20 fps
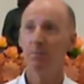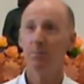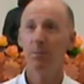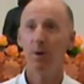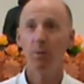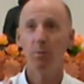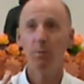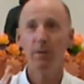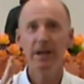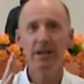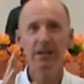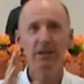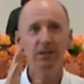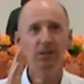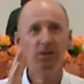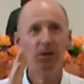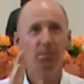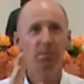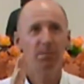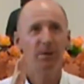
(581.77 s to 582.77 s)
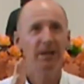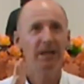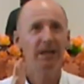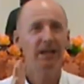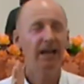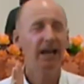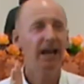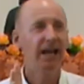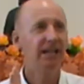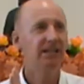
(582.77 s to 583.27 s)
But when you're not
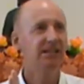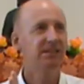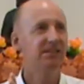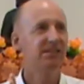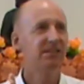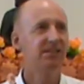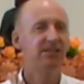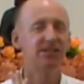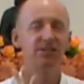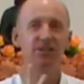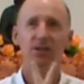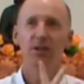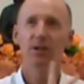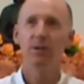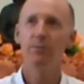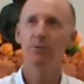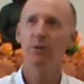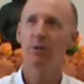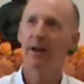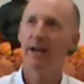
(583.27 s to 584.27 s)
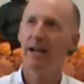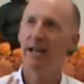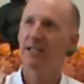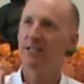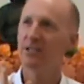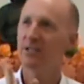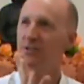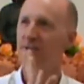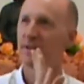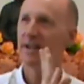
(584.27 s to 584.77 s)
being as disturbed or
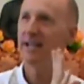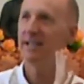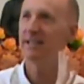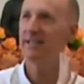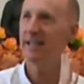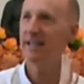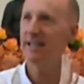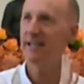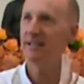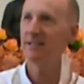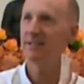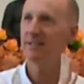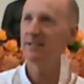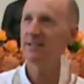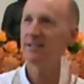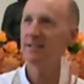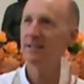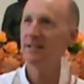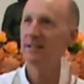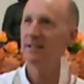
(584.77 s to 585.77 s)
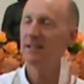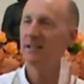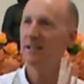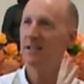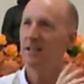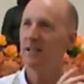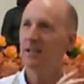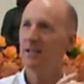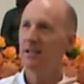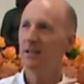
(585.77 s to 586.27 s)
as dragged out,
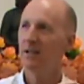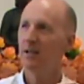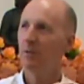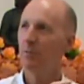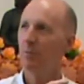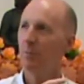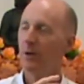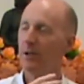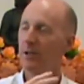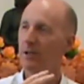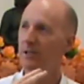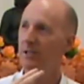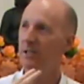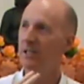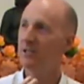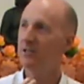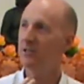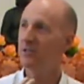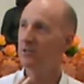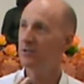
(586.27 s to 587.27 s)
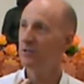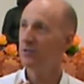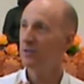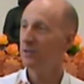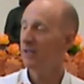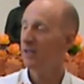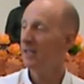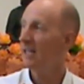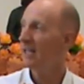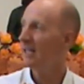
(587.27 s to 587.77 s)
what you need to do
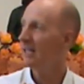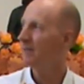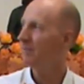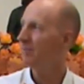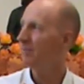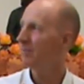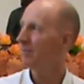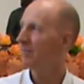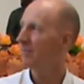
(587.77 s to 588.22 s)
then